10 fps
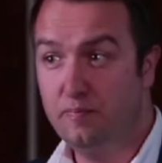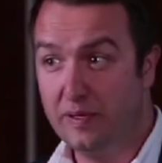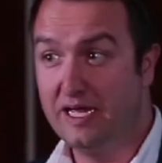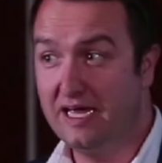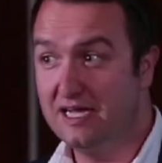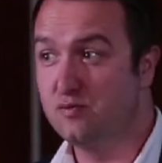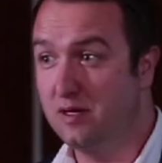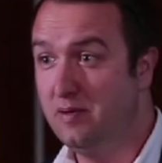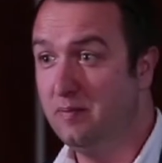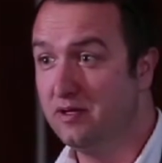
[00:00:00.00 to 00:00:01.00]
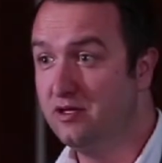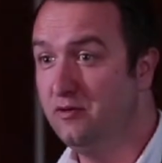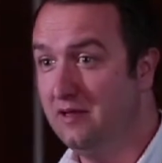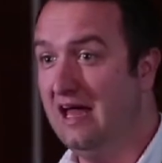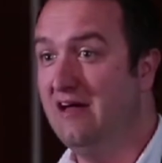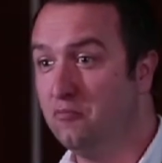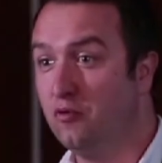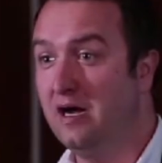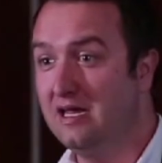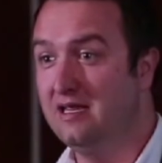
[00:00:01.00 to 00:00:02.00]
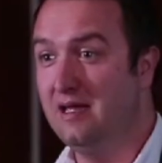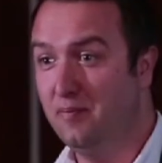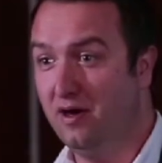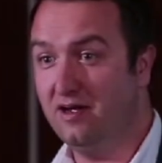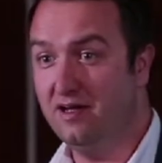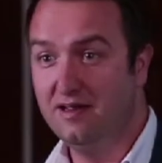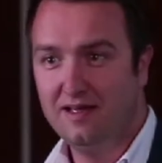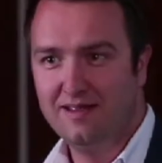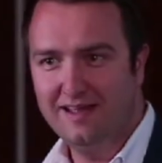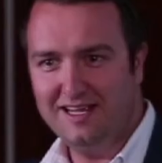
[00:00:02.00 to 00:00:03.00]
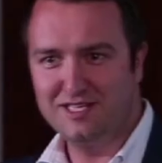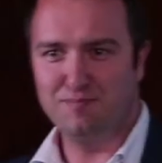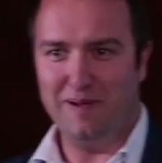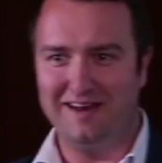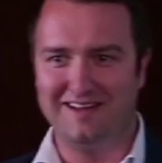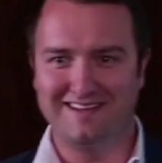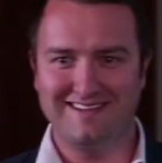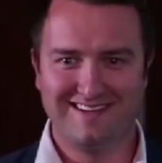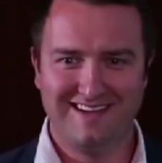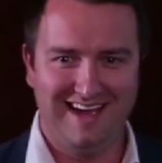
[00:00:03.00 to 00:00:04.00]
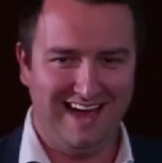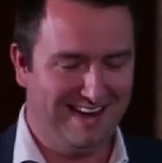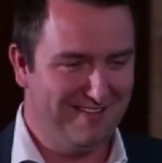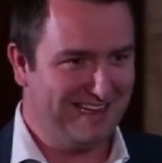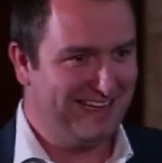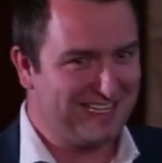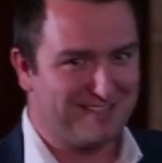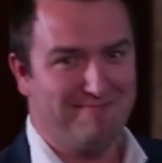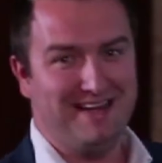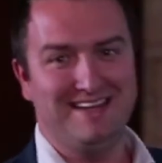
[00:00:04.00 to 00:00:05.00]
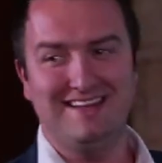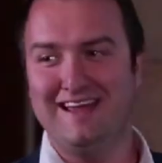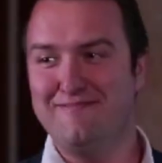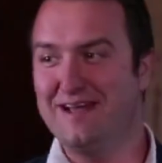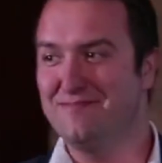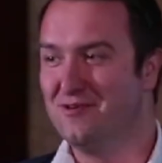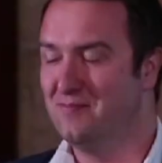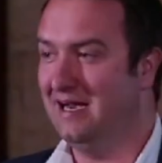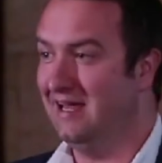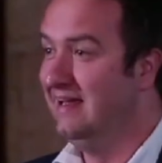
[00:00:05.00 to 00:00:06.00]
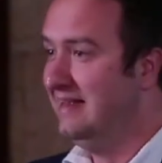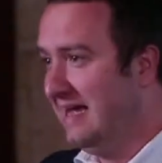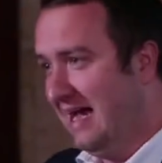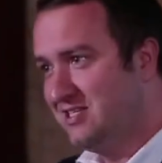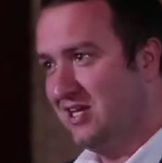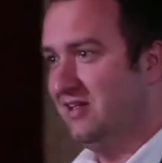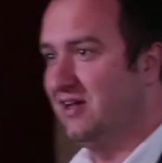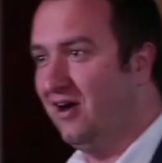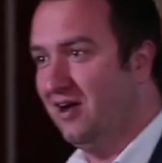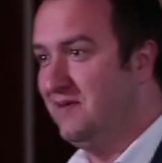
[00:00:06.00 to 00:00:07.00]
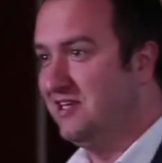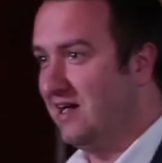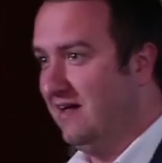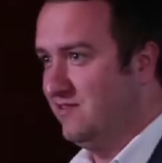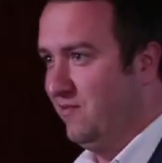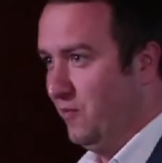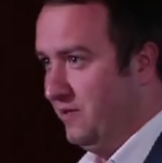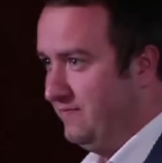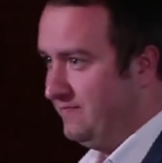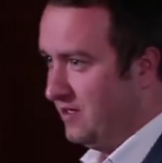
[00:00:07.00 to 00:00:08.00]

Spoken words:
Big guess what people do when they have more money in their pocket? They spend it. And when they spend it, they make more money, and so the economy drives forward.